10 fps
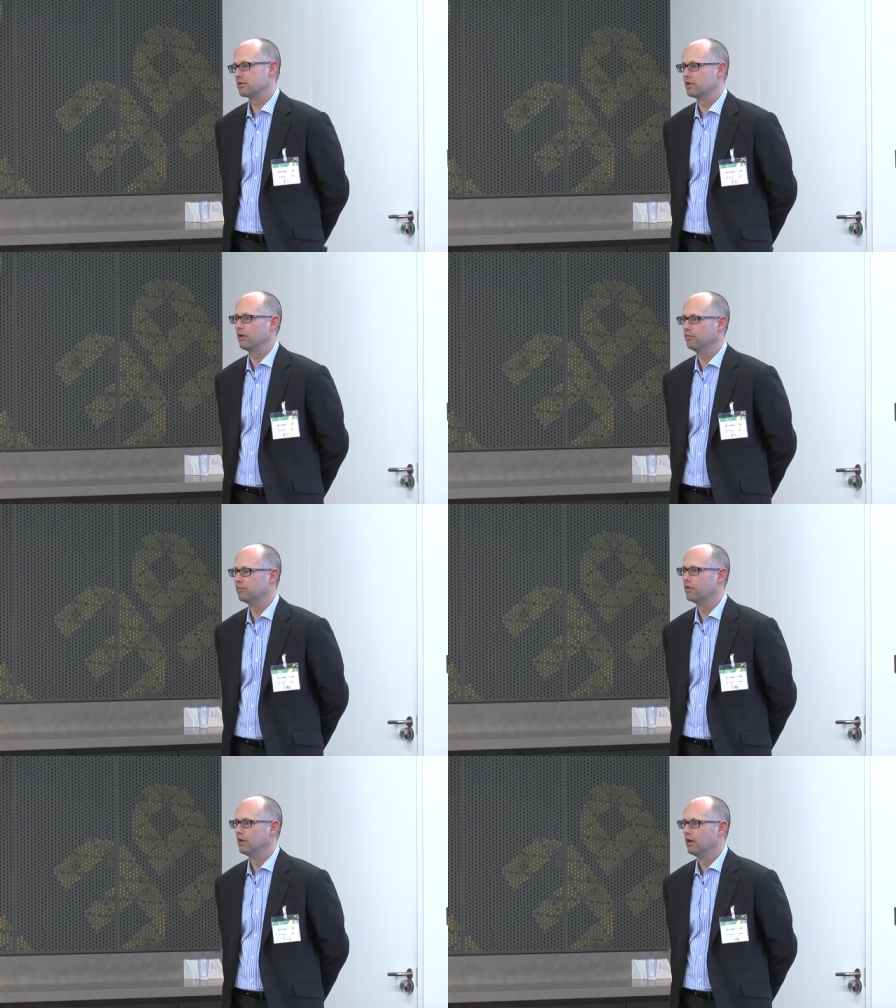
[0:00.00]
So
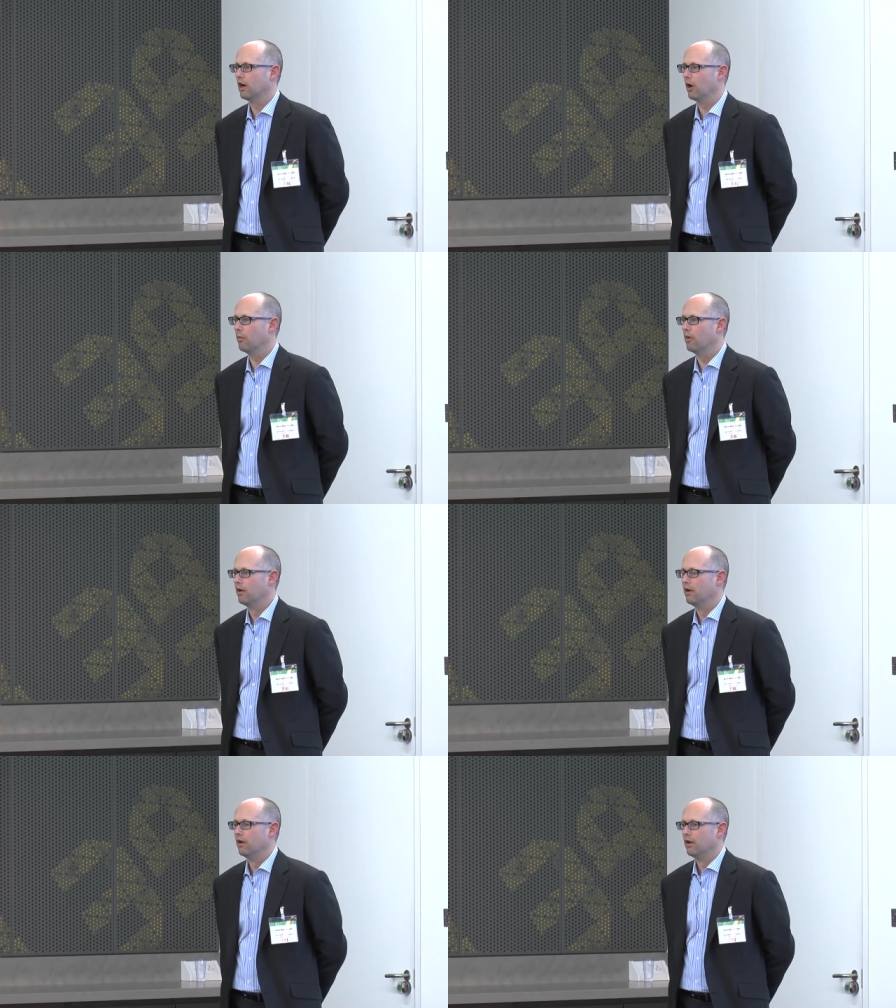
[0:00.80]
um,
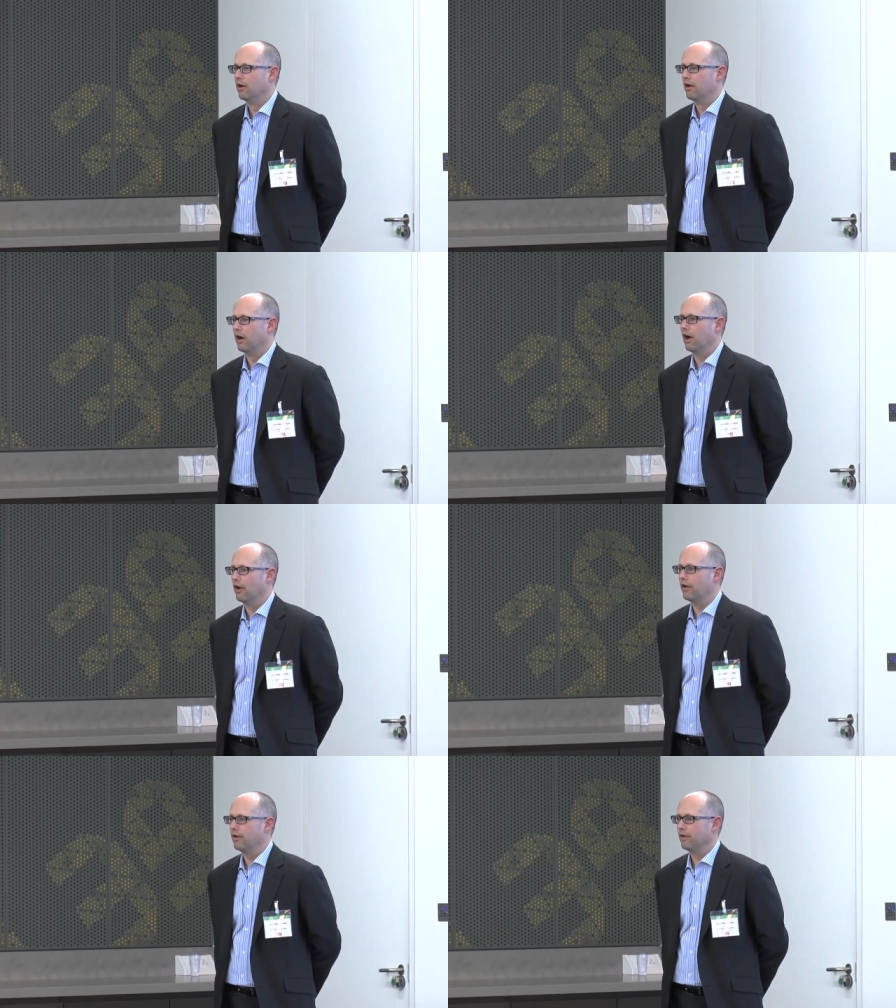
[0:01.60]

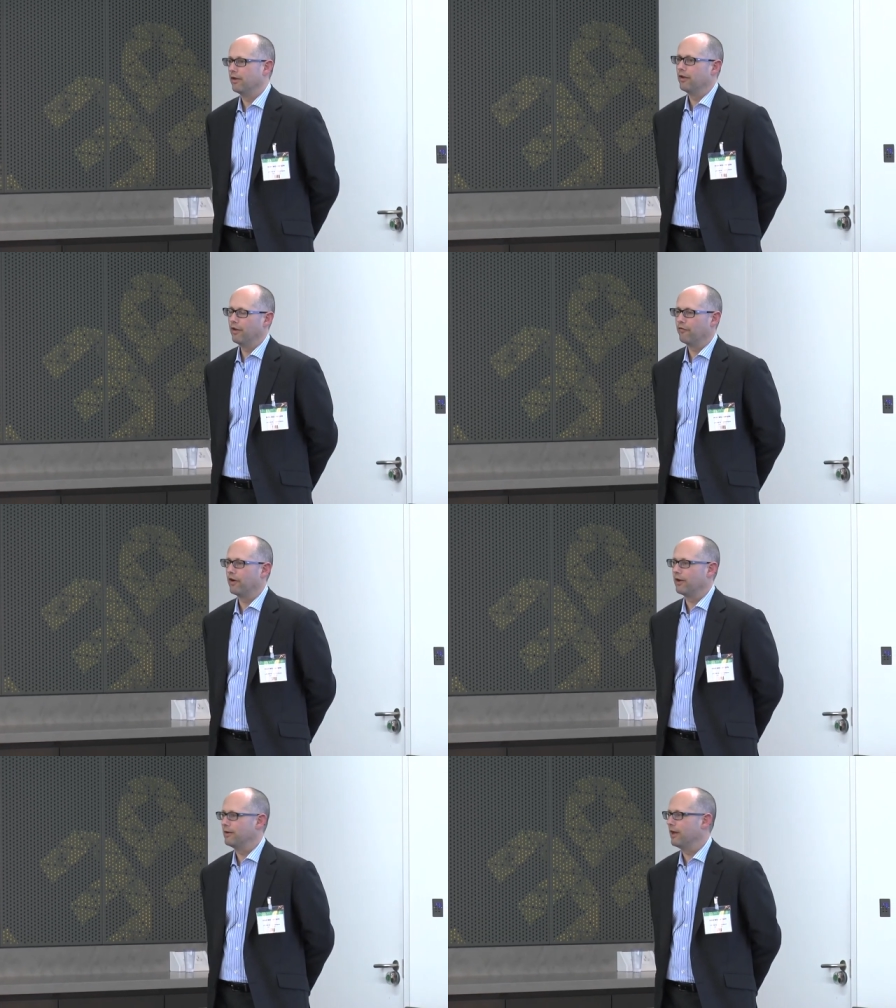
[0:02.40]
uh,
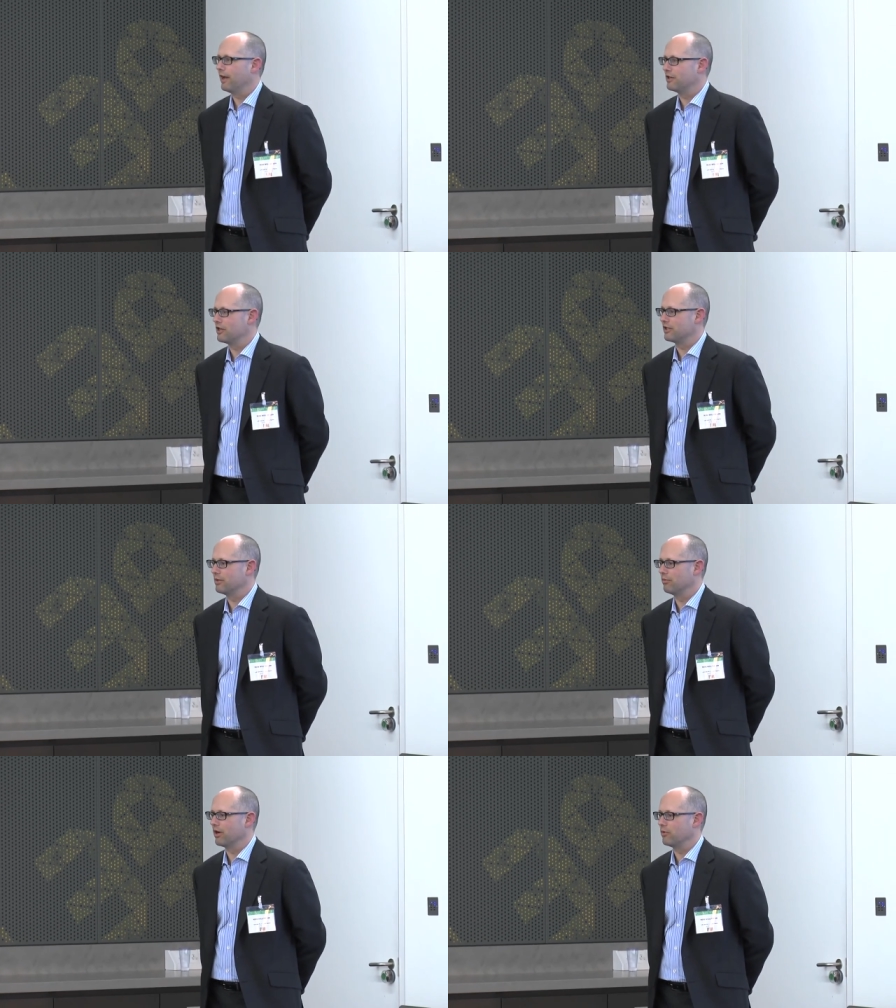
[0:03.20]
if I had a
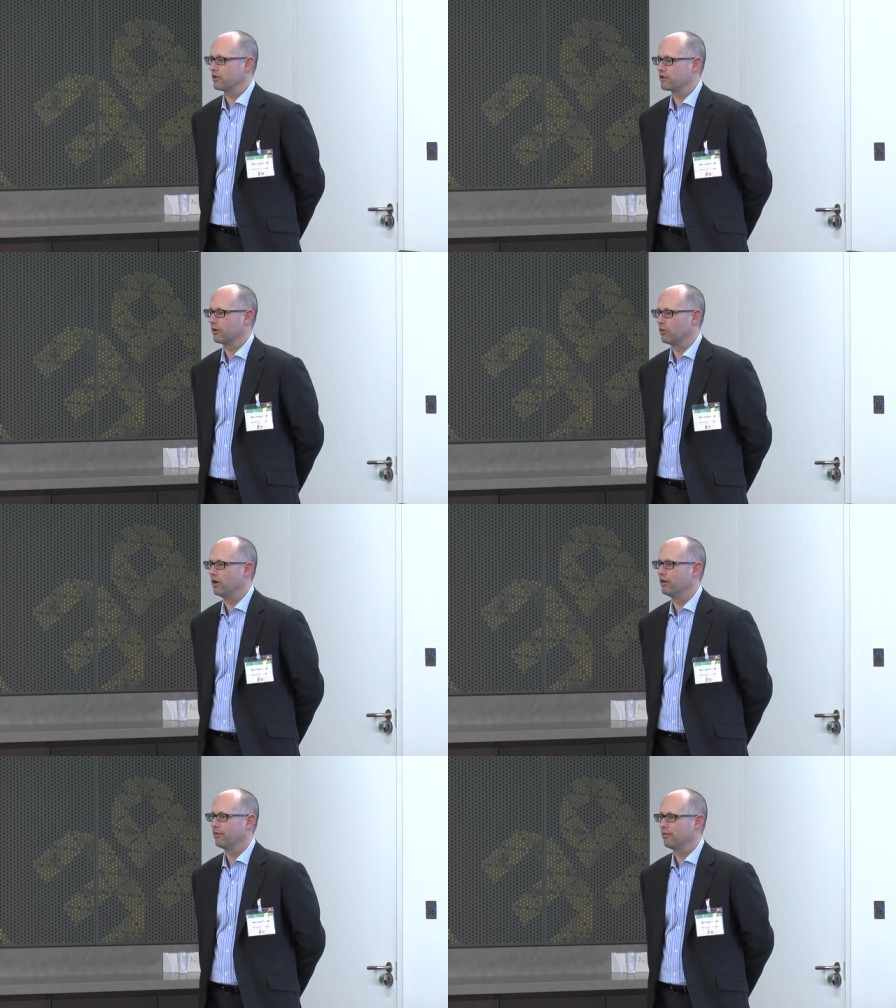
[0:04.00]
chance to brainwash our
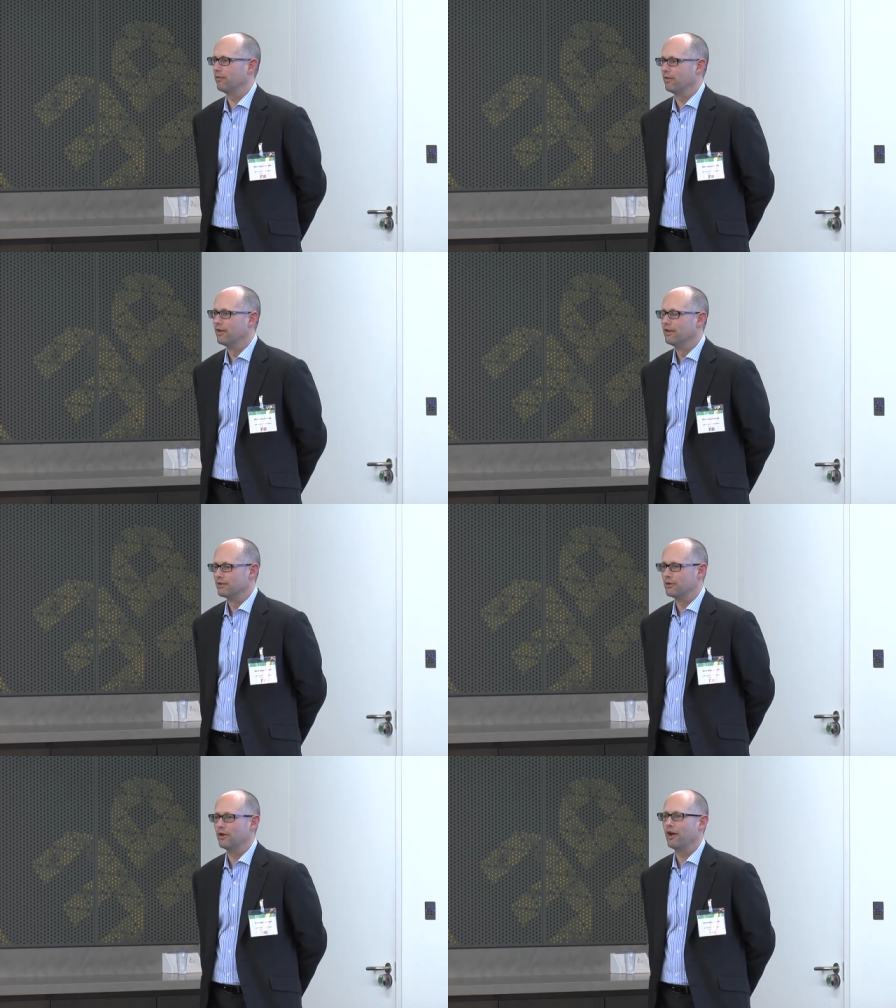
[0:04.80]
quant
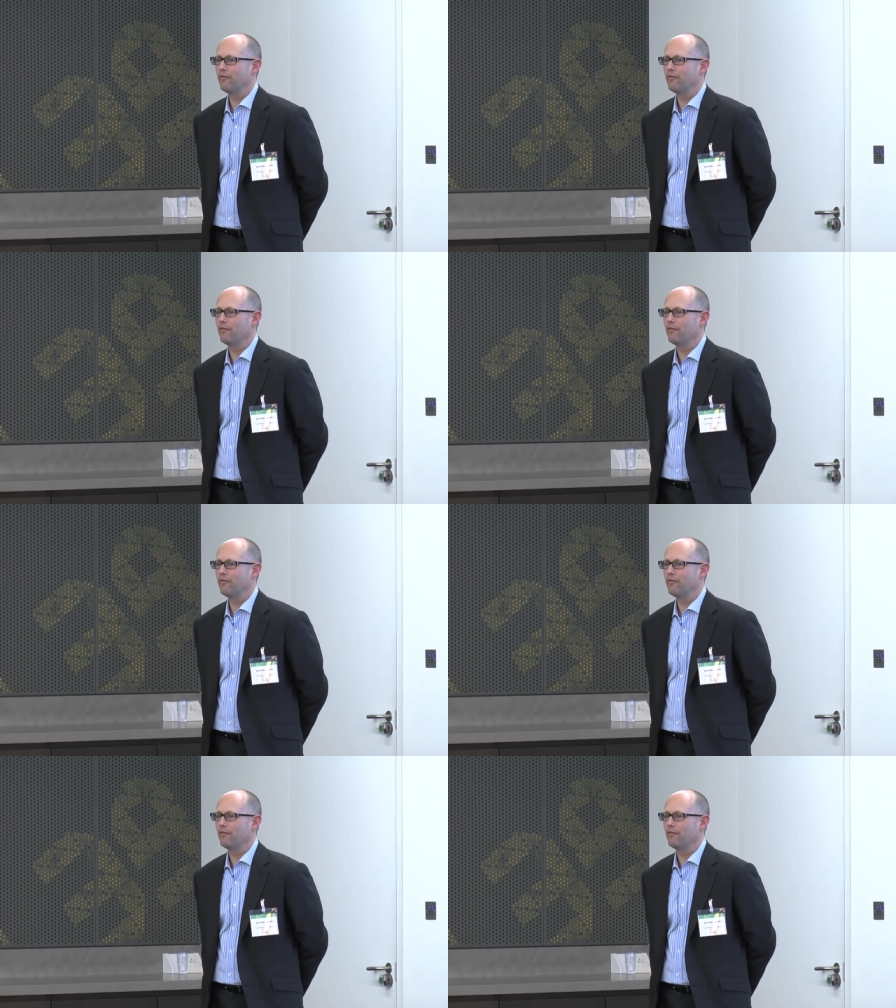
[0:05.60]
Soon